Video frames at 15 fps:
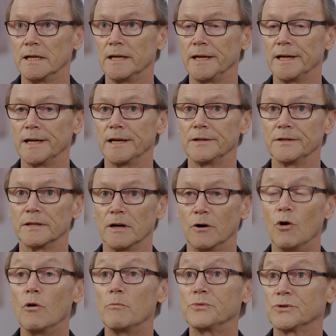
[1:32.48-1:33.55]
and
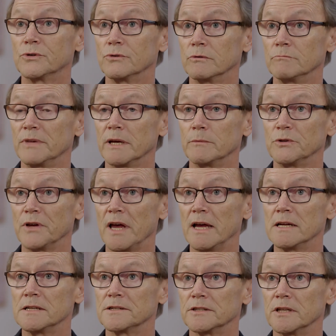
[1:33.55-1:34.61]
hope to be able to
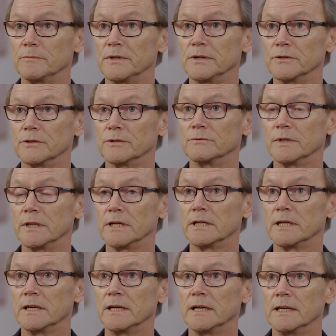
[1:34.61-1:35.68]
answer them in a good way.
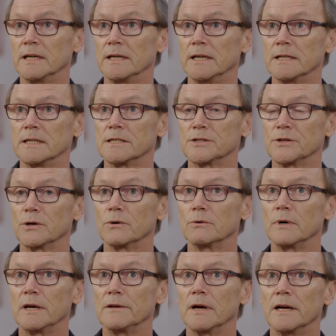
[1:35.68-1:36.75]
Mm -hmm. So
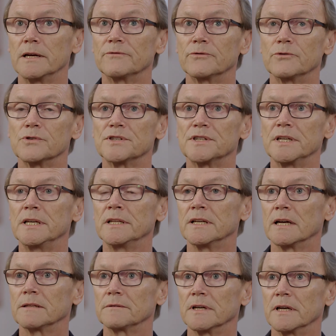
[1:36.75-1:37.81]
I, I, foresee
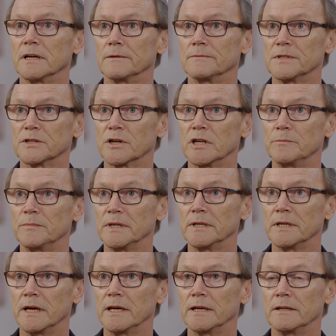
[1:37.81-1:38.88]
that uh, um, there's going to be
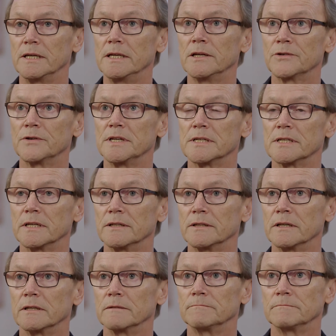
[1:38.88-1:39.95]
an increase in
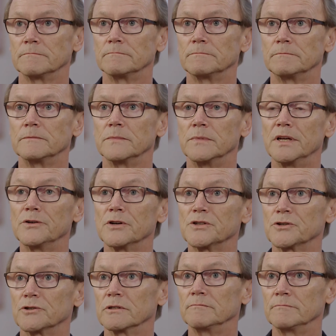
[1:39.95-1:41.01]
the
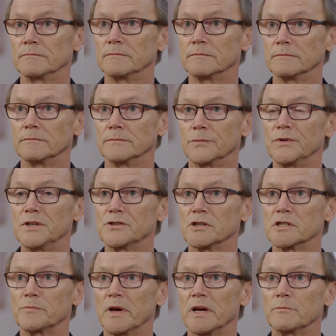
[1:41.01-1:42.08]
literature, mm -hmm.
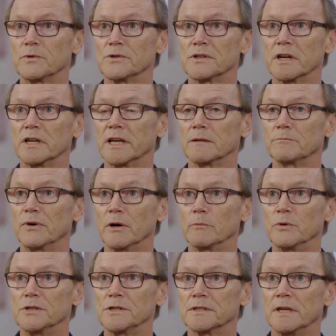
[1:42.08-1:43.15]
research papers can get
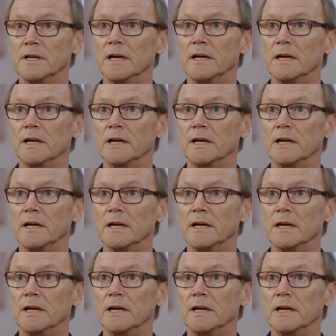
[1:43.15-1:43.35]
published,